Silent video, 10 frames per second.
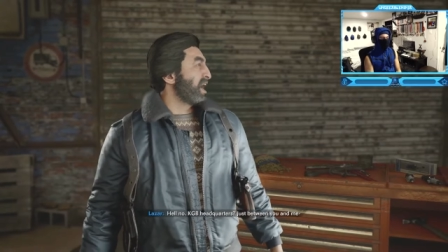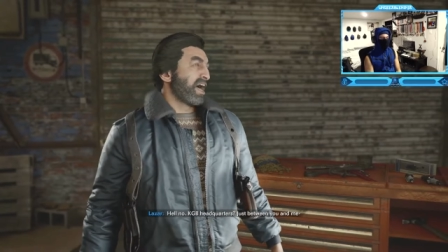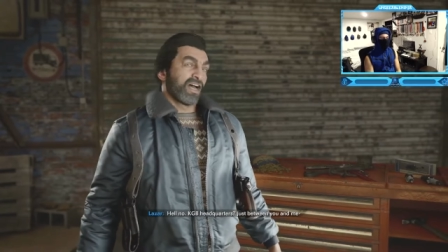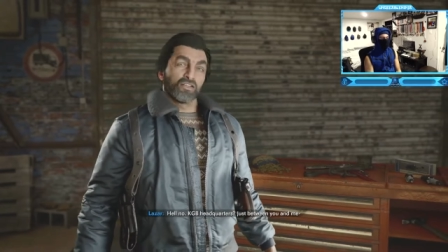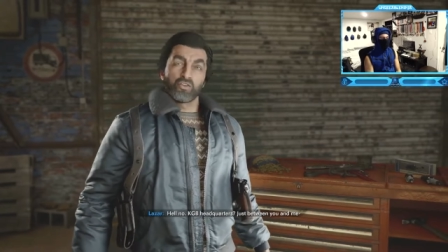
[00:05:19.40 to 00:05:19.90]

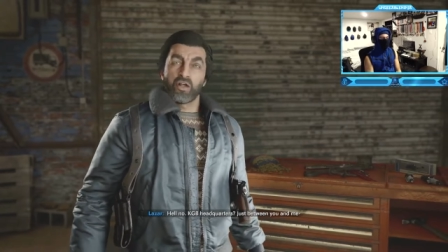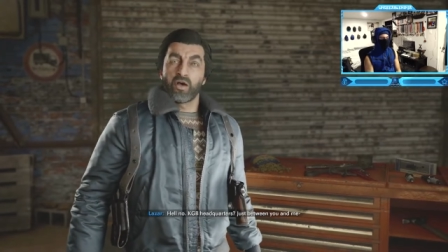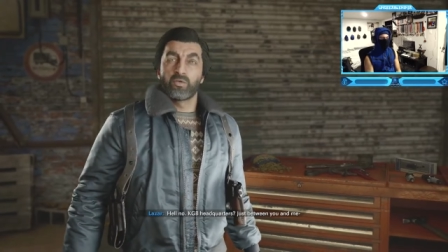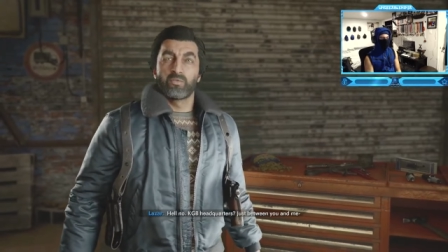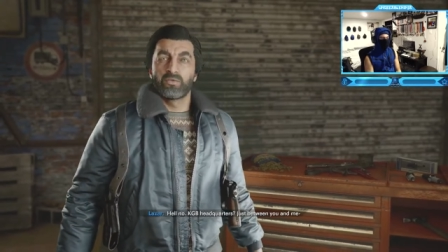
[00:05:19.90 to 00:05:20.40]
Hell no.
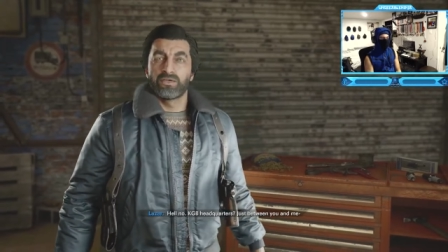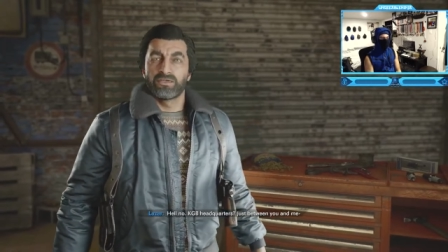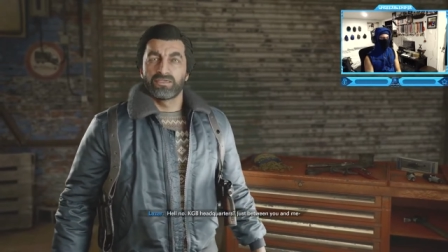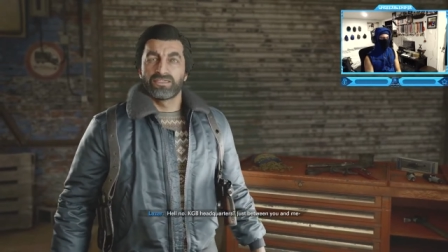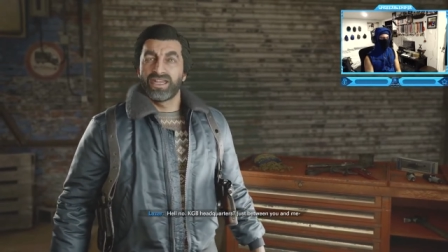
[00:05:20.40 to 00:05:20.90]

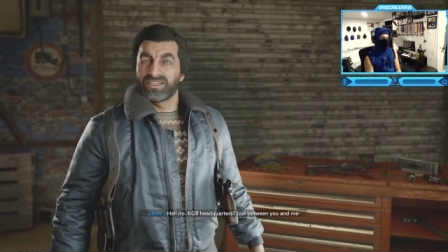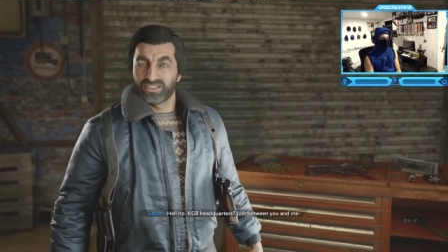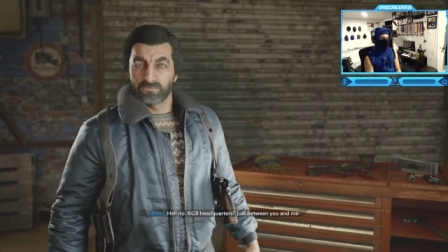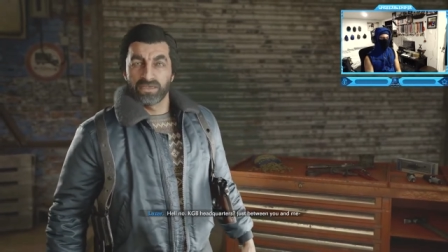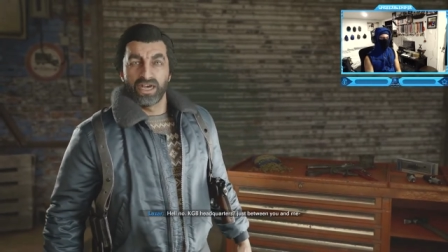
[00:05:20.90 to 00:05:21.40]

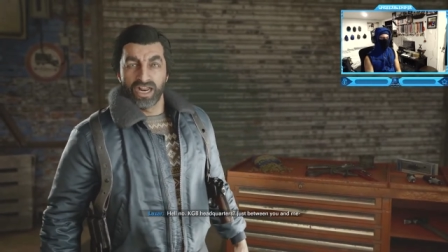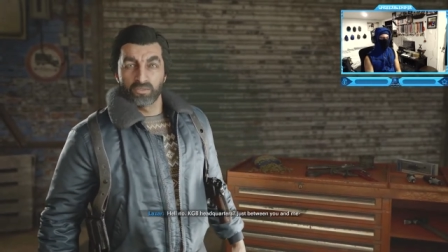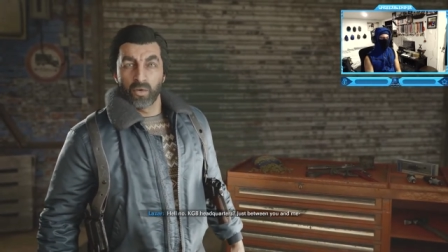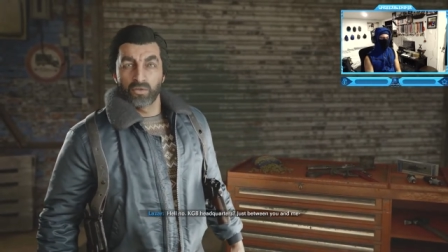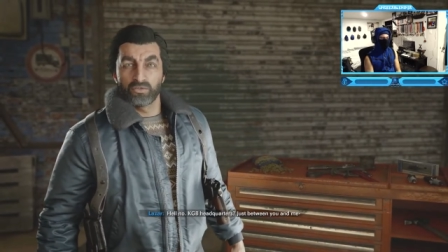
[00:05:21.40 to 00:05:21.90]
KGB
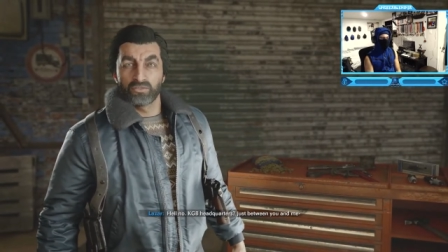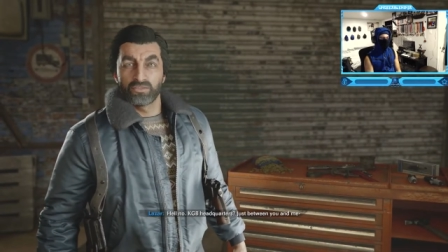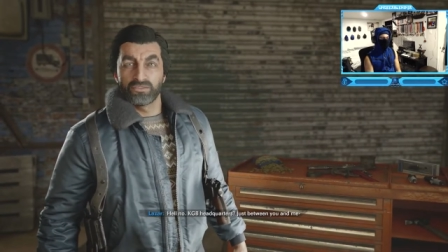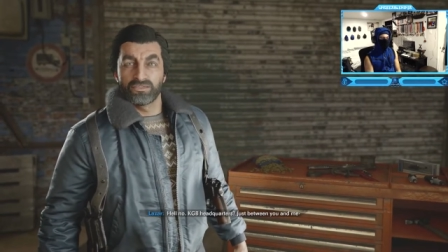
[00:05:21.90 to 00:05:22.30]
headquarters?